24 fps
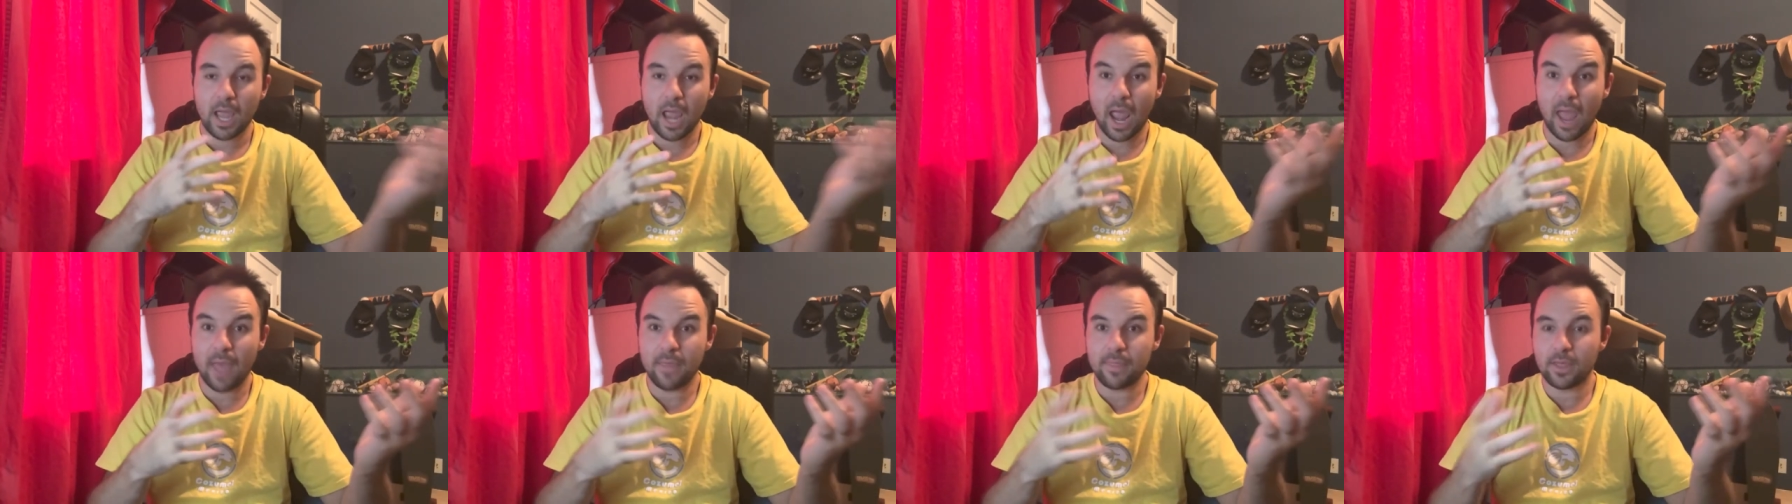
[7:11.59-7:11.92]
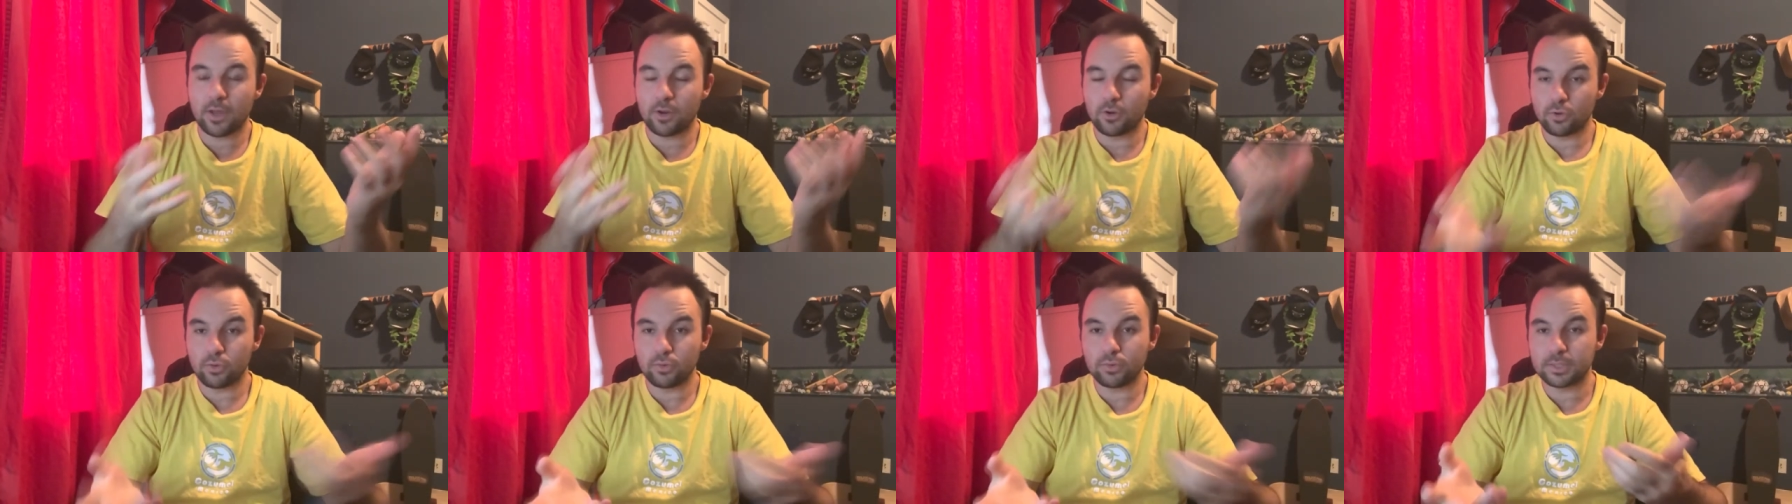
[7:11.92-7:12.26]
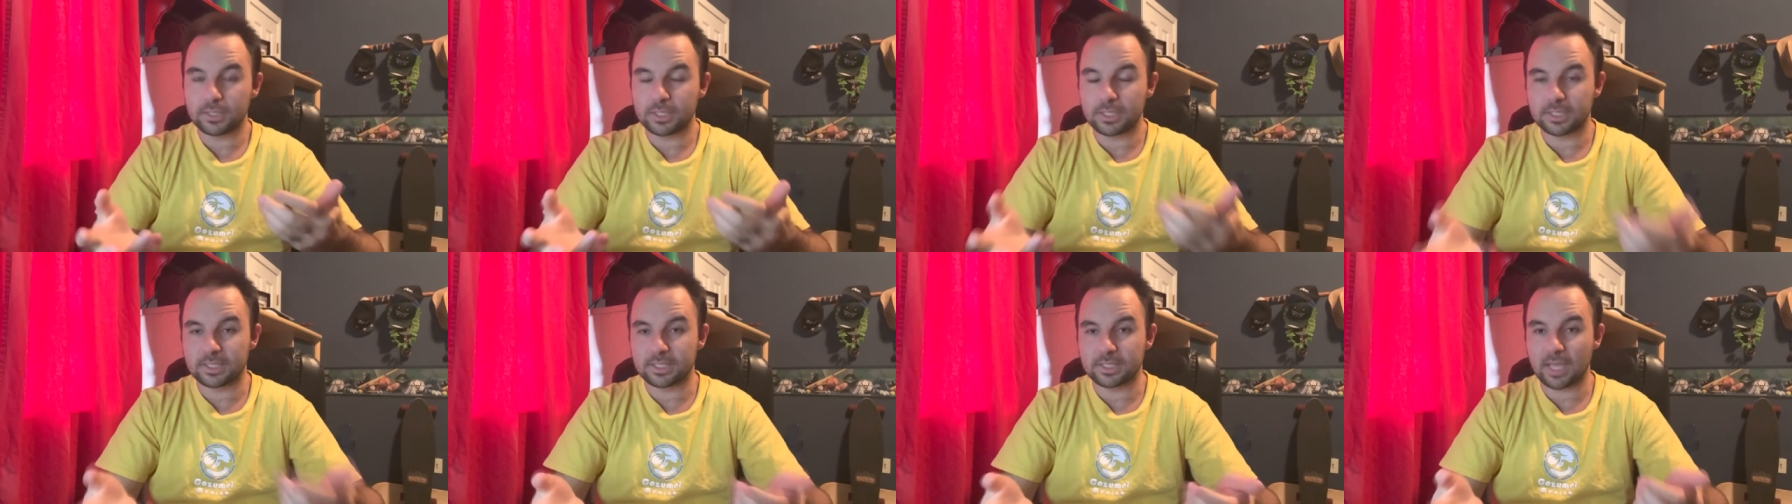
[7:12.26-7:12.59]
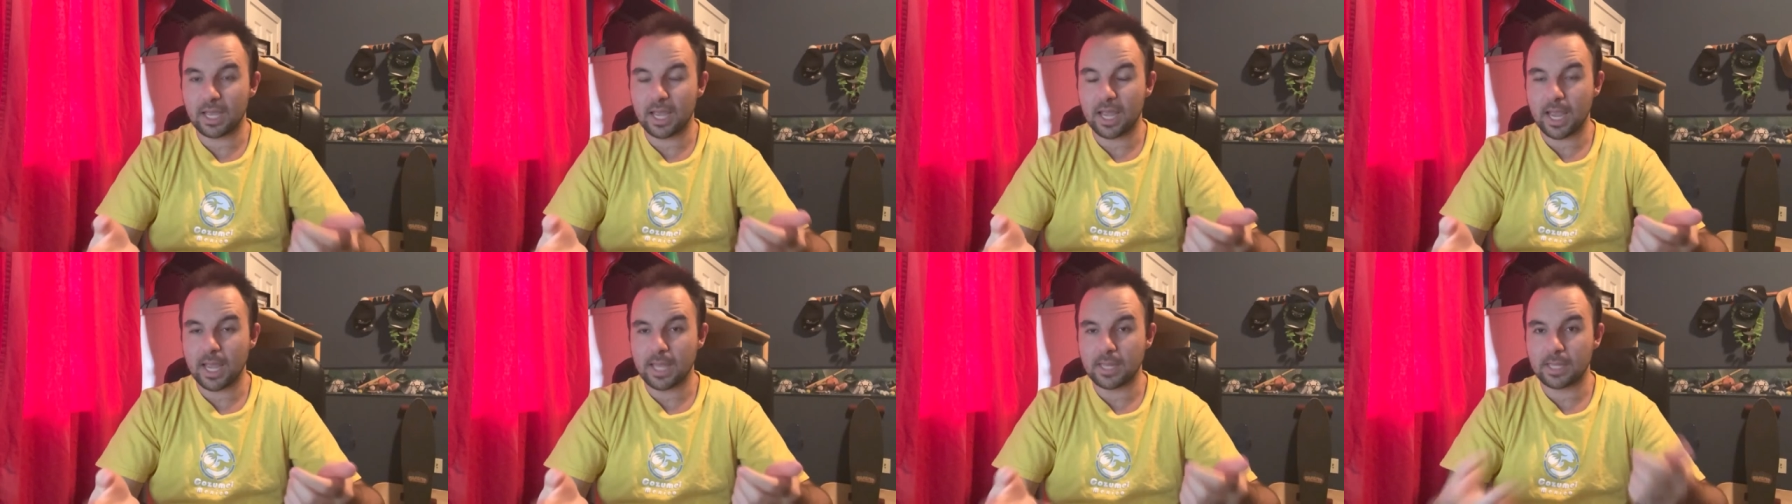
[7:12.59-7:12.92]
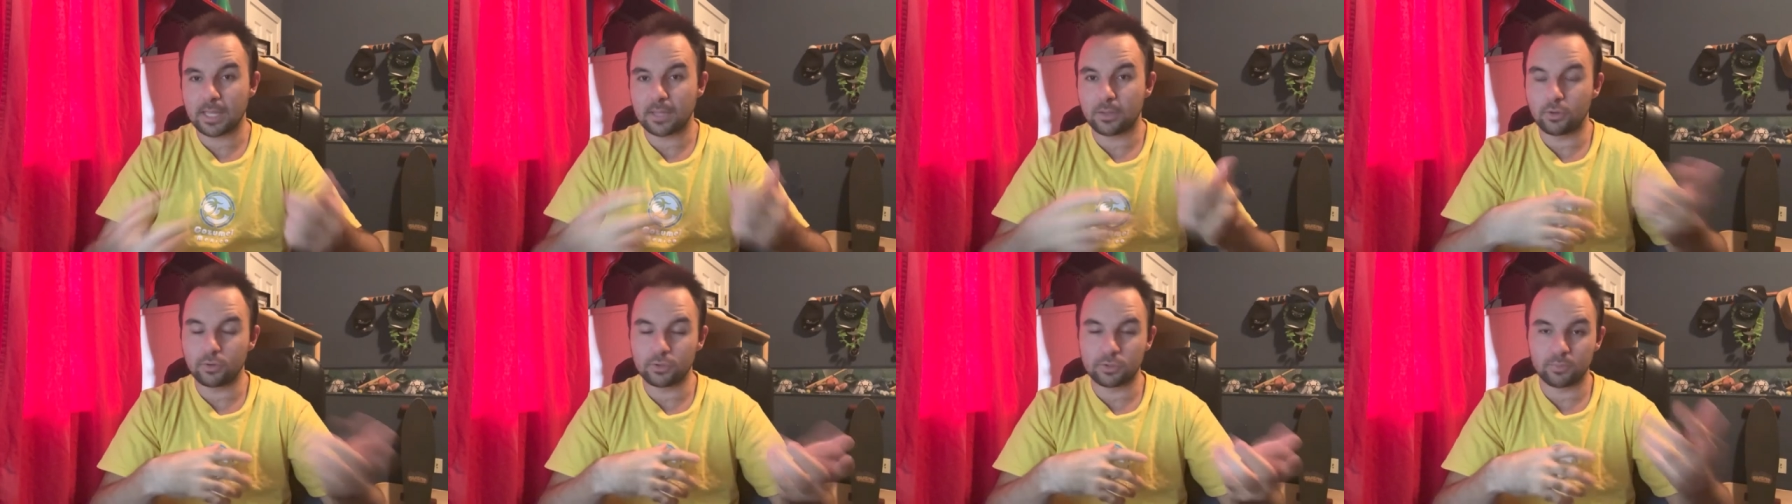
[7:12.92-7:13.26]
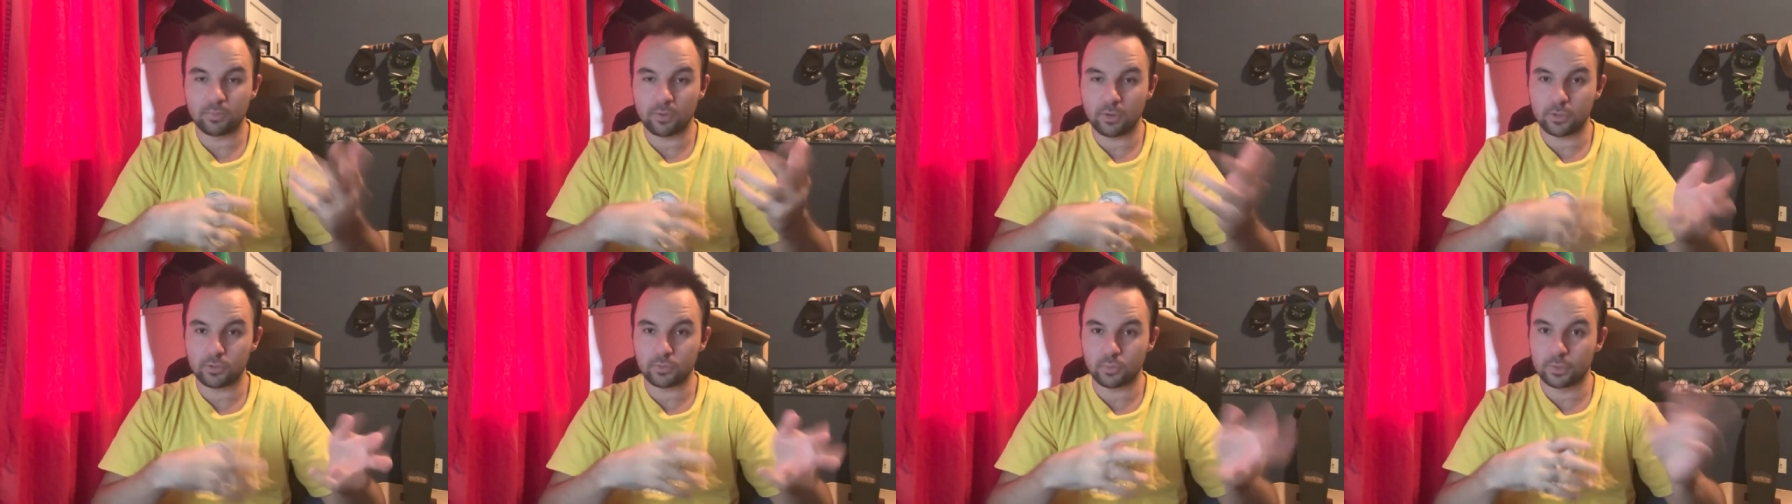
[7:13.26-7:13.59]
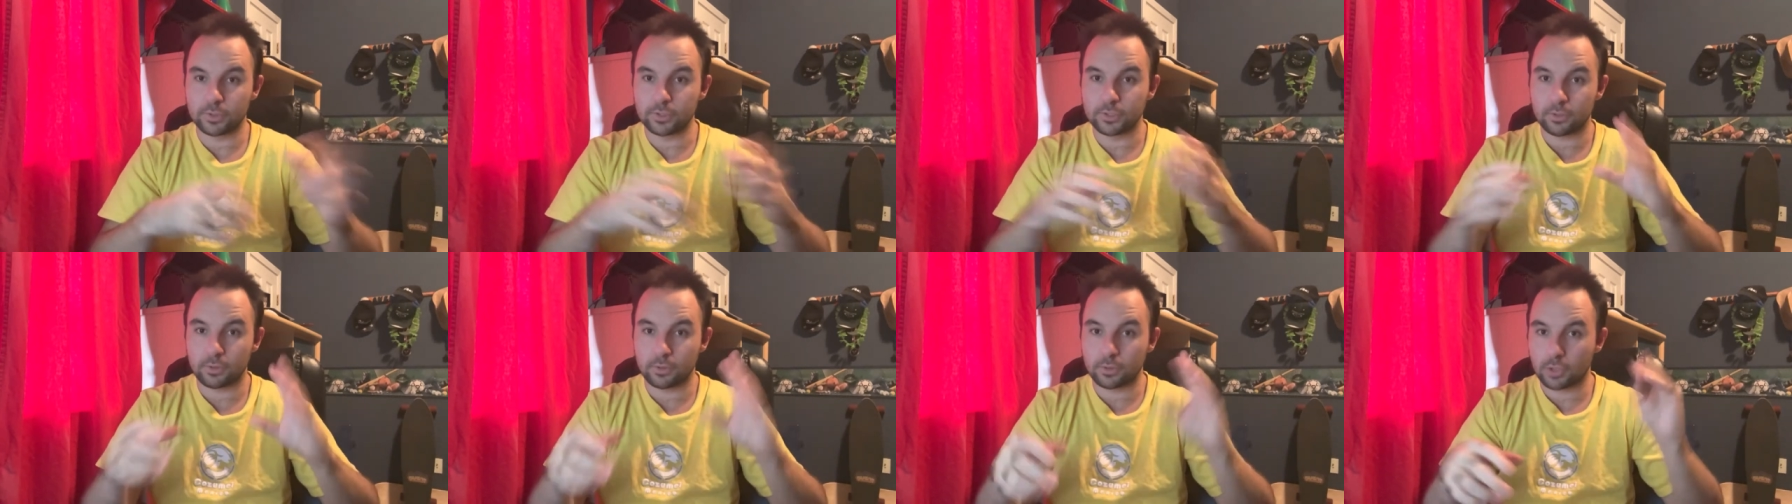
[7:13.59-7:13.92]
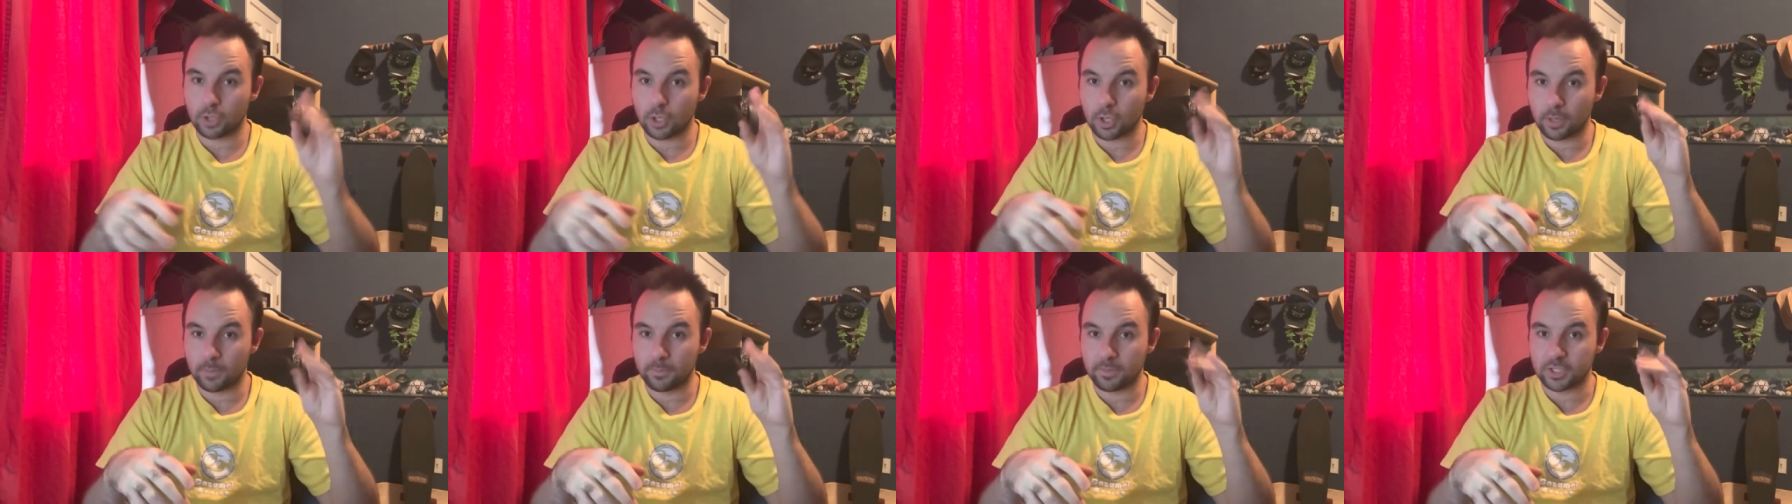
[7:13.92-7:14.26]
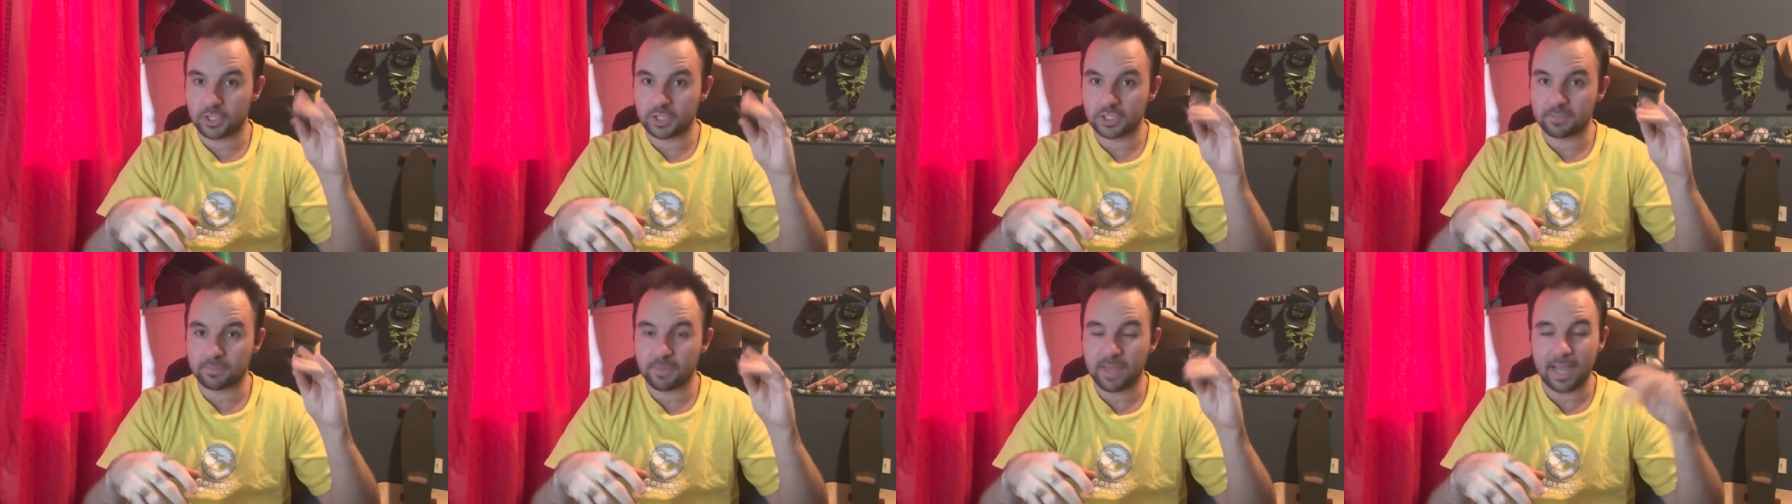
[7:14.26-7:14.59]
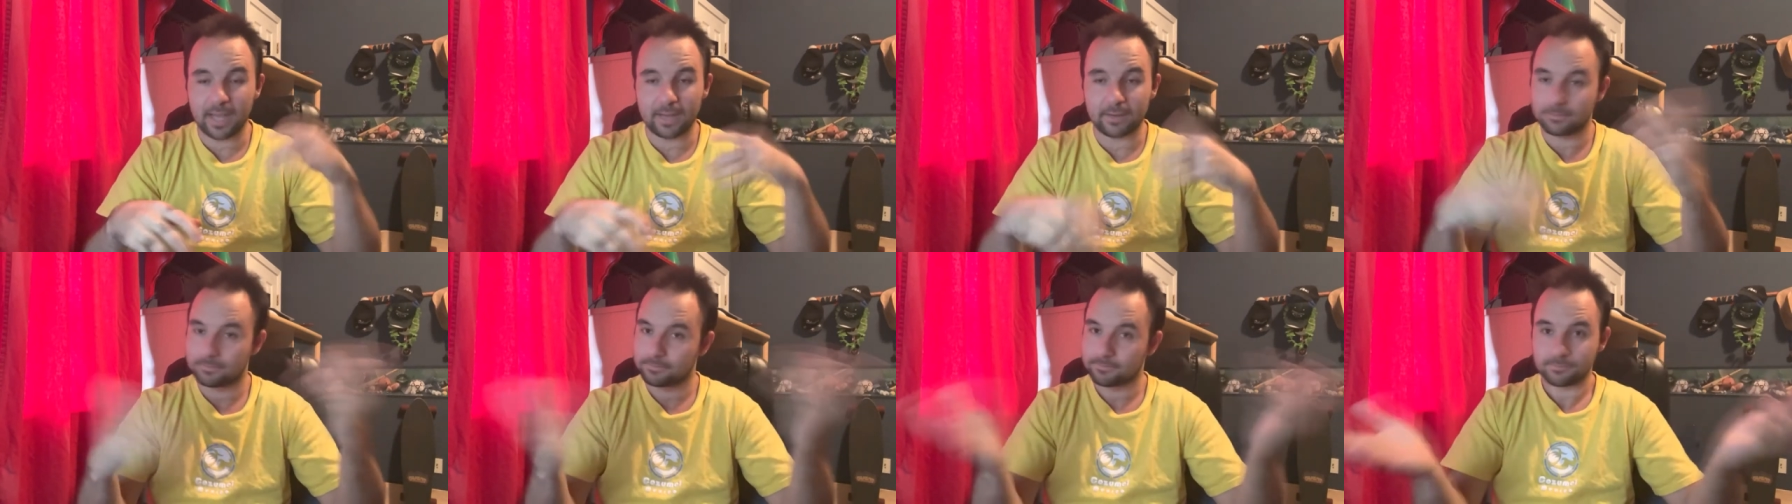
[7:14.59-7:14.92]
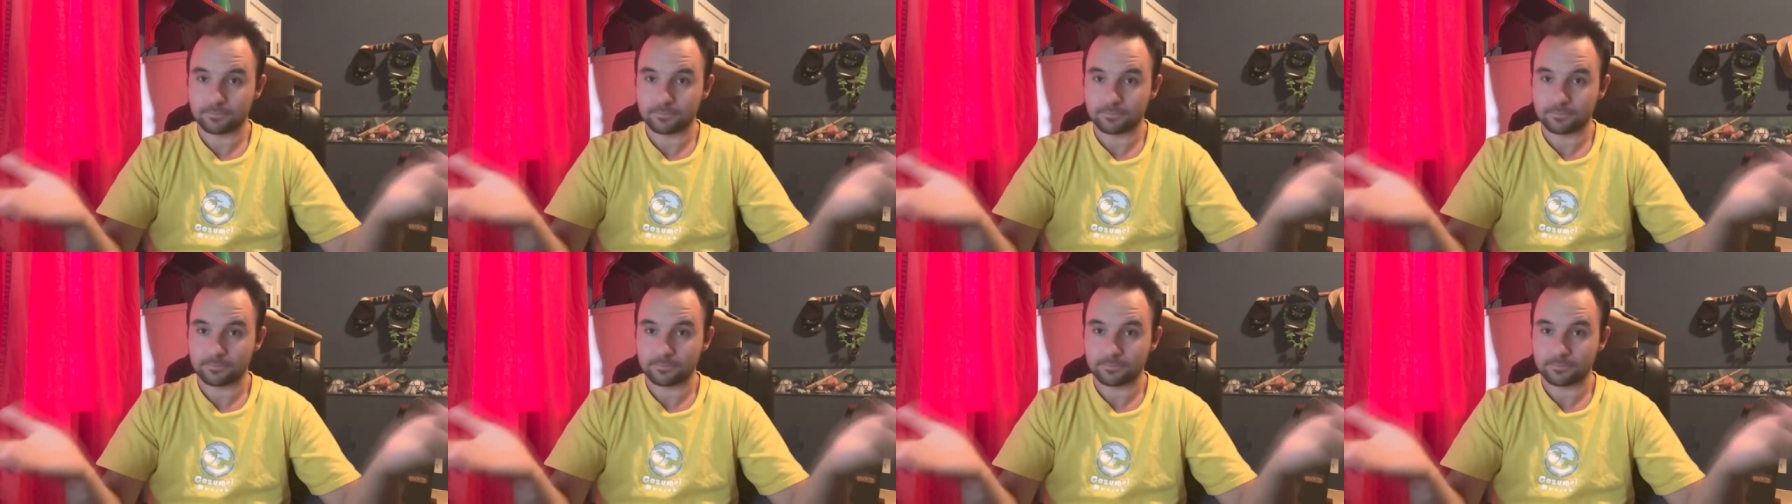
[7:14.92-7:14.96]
And then who's to say that those players won't start talking a bunch of smack